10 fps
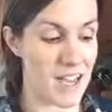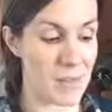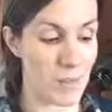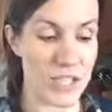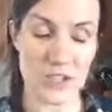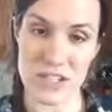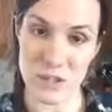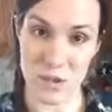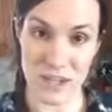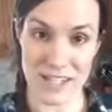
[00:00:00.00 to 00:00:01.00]
we stress our
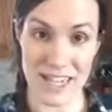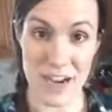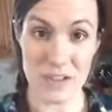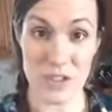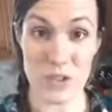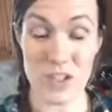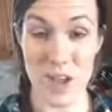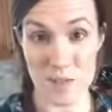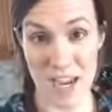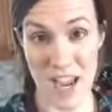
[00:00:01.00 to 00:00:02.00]
organs out, and so
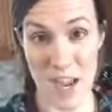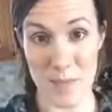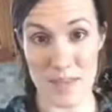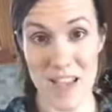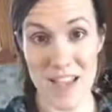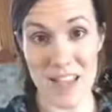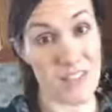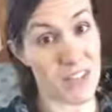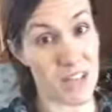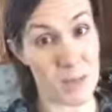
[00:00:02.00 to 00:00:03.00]
sometimes
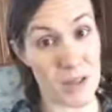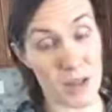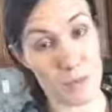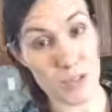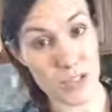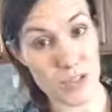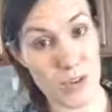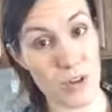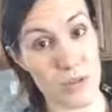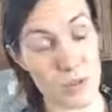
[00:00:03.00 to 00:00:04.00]
giving them a little push
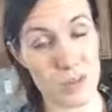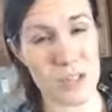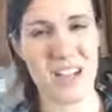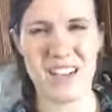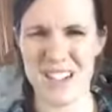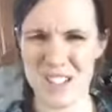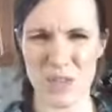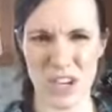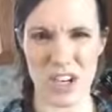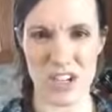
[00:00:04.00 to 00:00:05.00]
or a boost doesn't
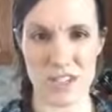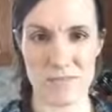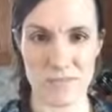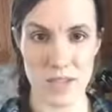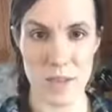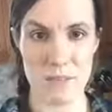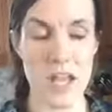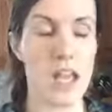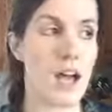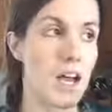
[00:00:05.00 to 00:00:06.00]
really hurt, okay?
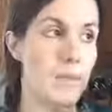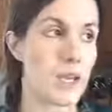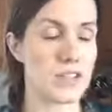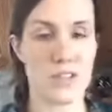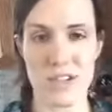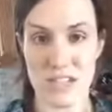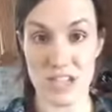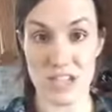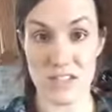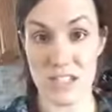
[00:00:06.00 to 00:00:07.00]
Also,
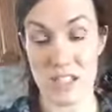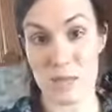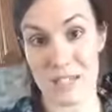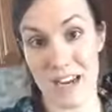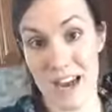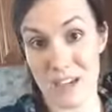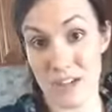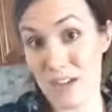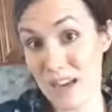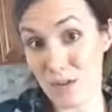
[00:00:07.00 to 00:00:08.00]
digestive system is a
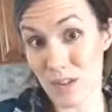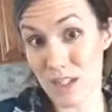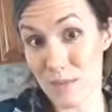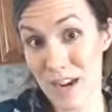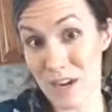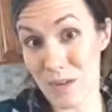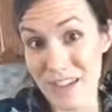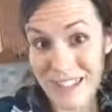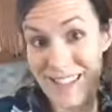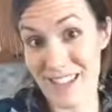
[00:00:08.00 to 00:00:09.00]
natural eliminator, right?
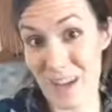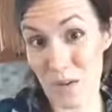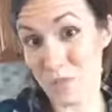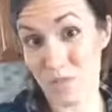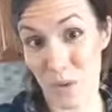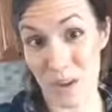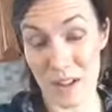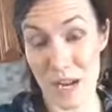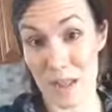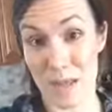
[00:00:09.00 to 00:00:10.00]
That's like where
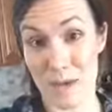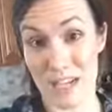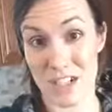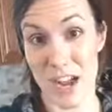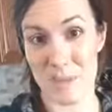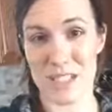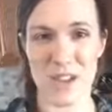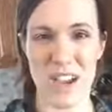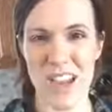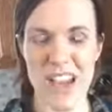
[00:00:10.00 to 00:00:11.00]
elimination happens. So
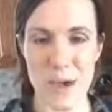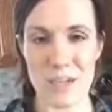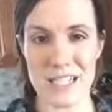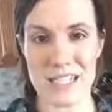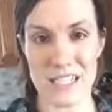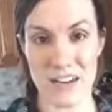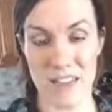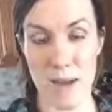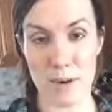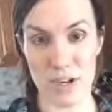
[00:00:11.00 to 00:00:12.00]
I would consider
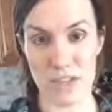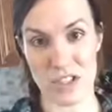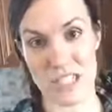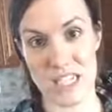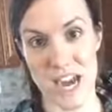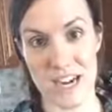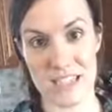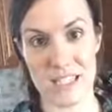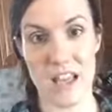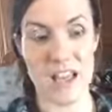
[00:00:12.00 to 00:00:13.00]
that part of your
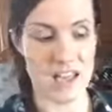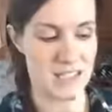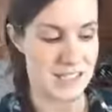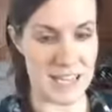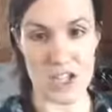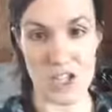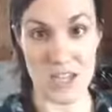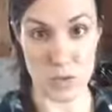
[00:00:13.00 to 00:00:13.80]
detox center as